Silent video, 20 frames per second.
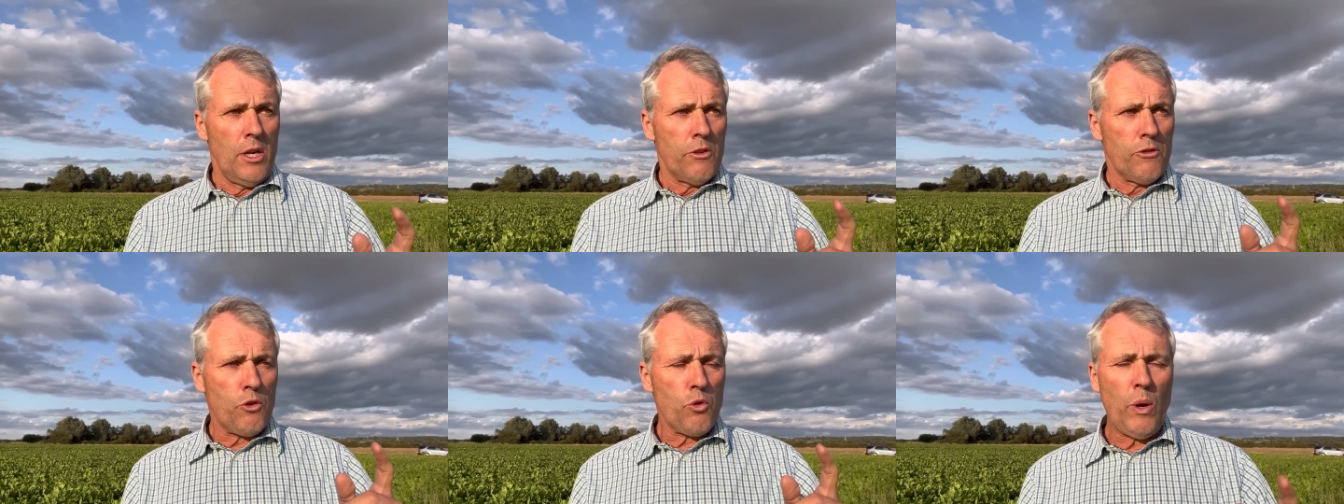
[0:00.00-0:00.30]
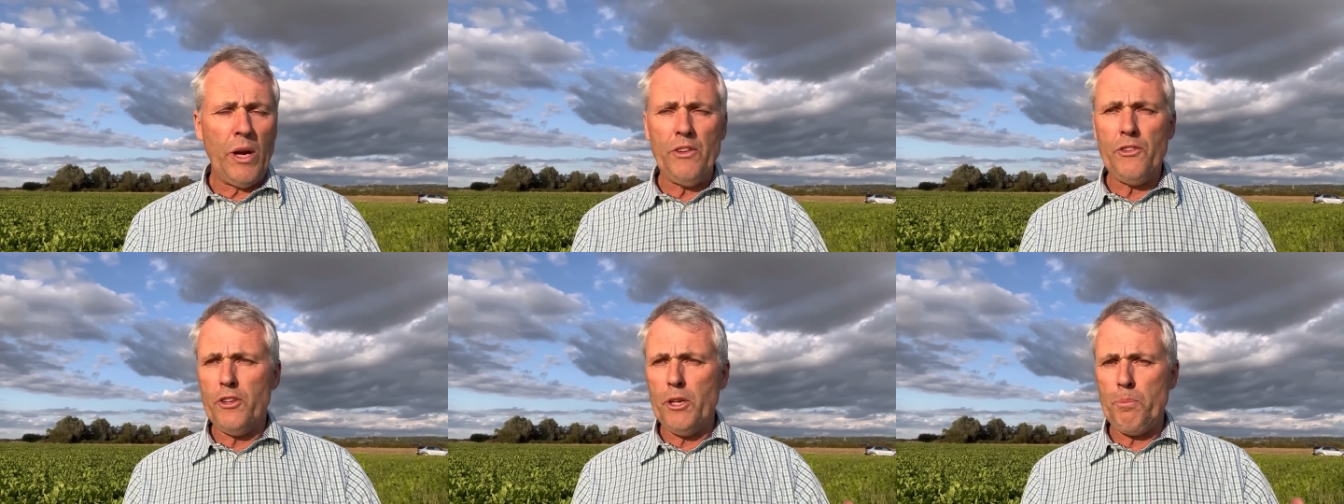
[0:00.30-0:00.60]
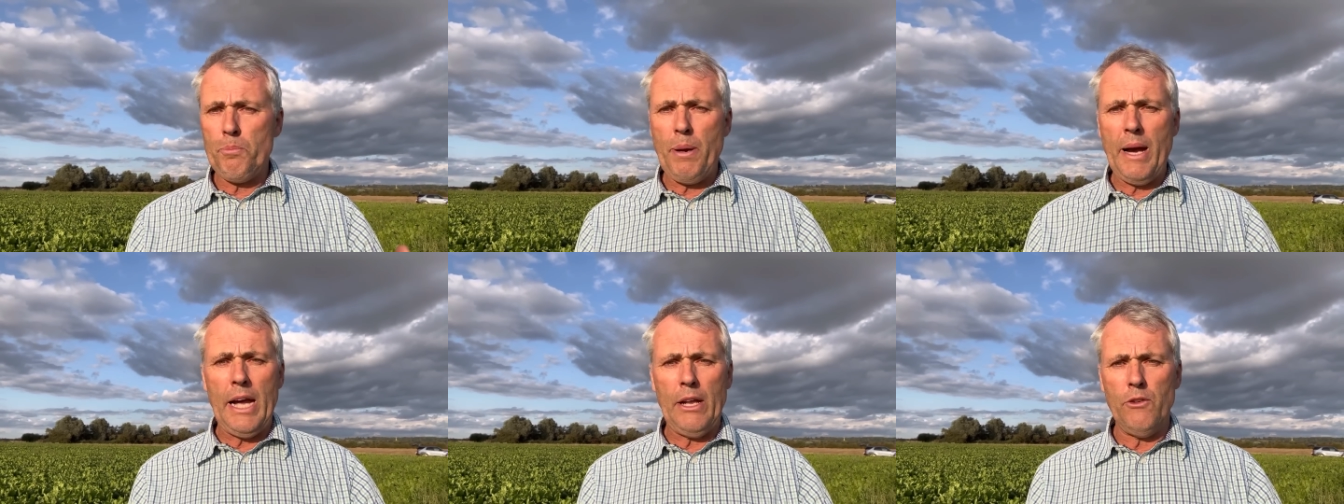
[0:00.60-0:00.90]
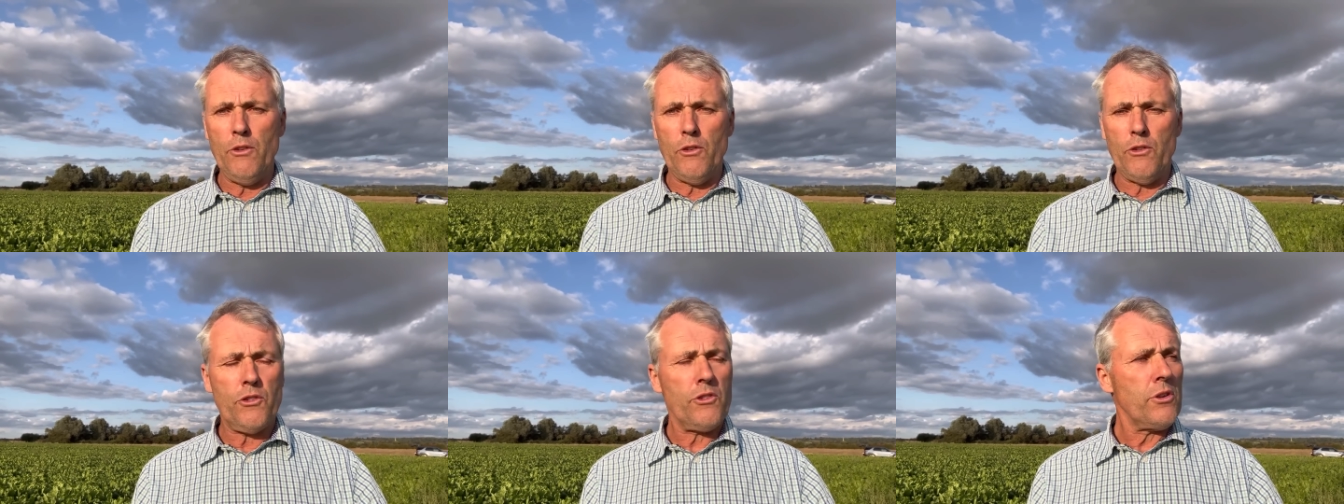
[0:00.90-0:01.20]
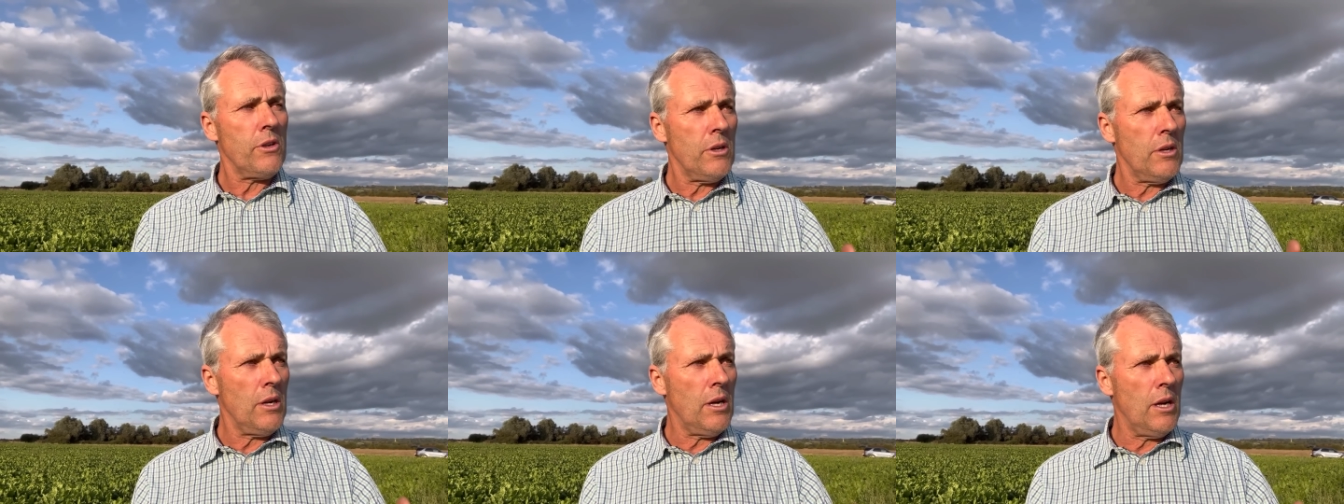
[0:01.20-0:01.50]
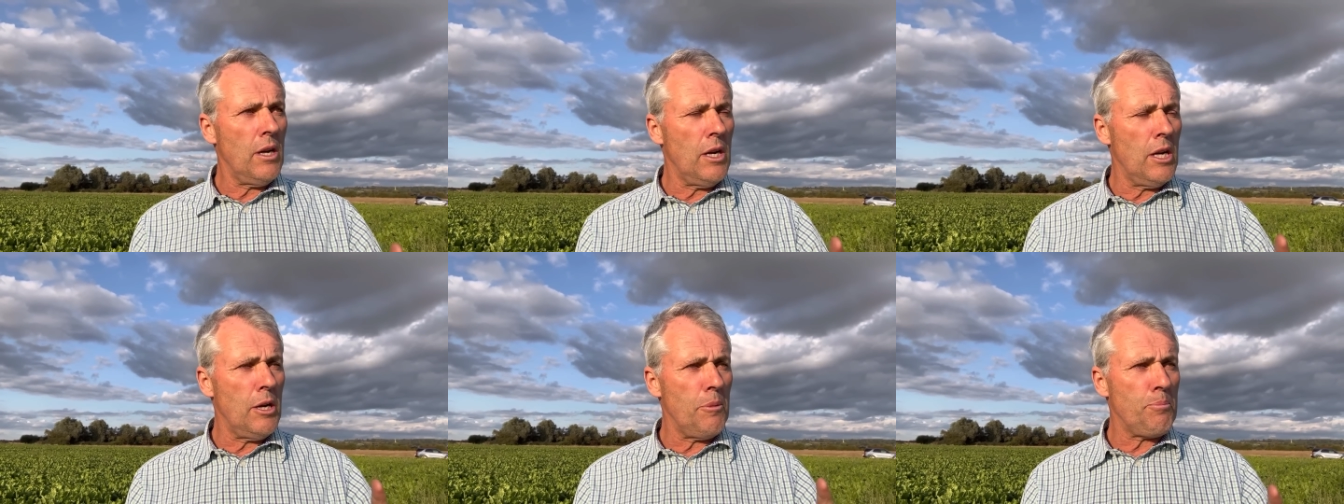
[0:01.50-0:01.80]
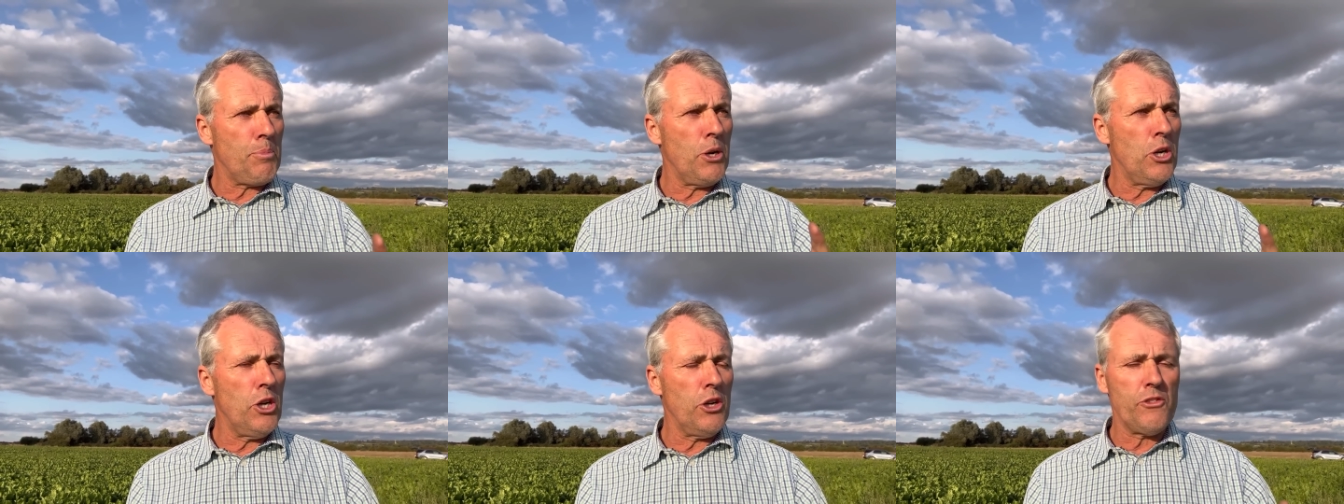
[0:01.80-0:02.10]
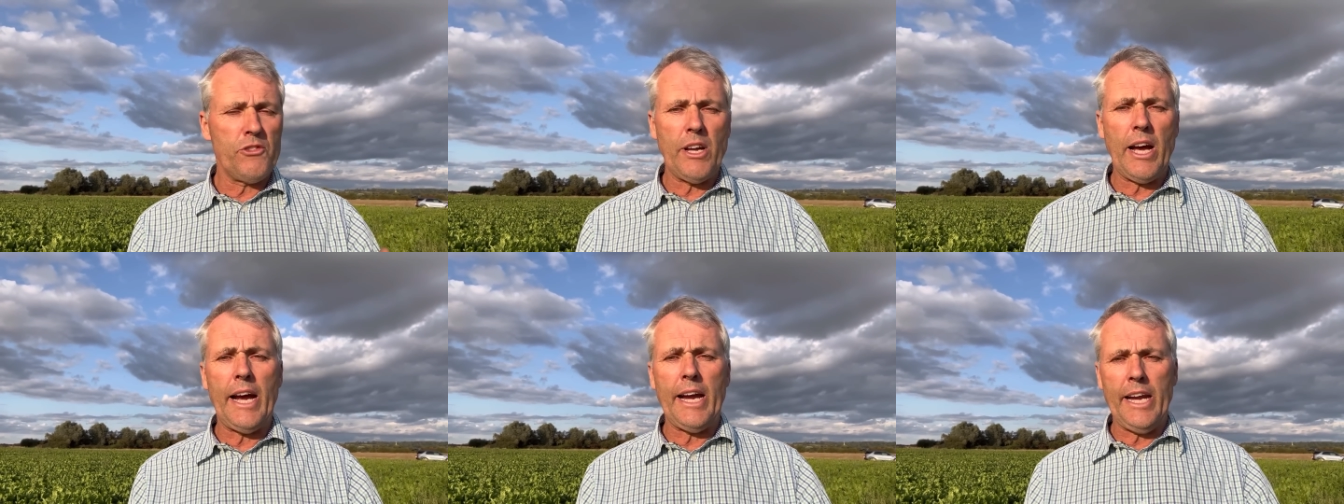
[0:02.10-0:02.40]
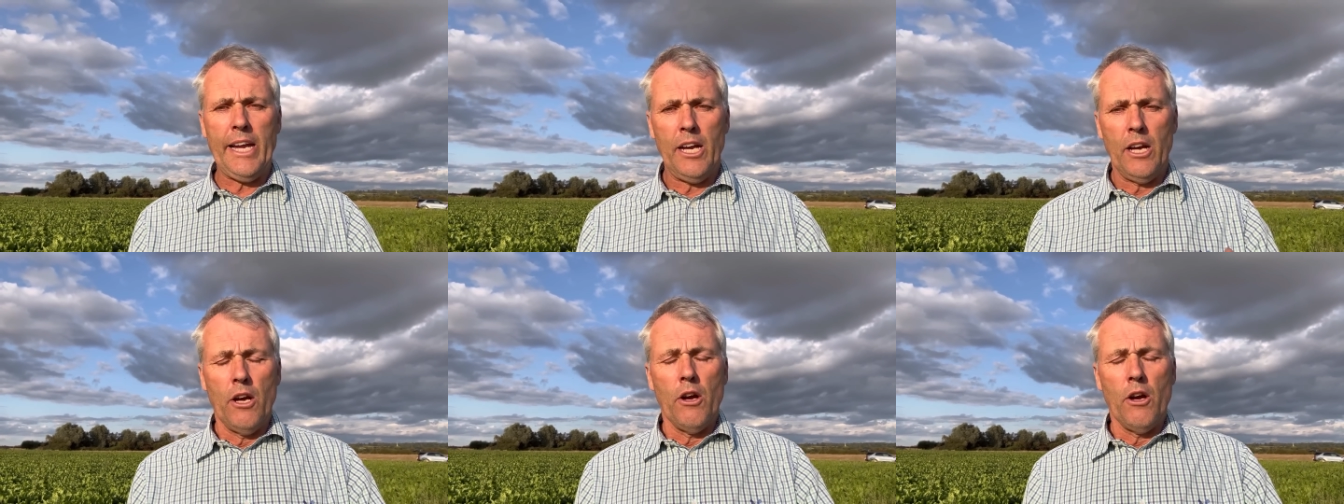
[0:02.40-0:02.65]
20 pence uh, per day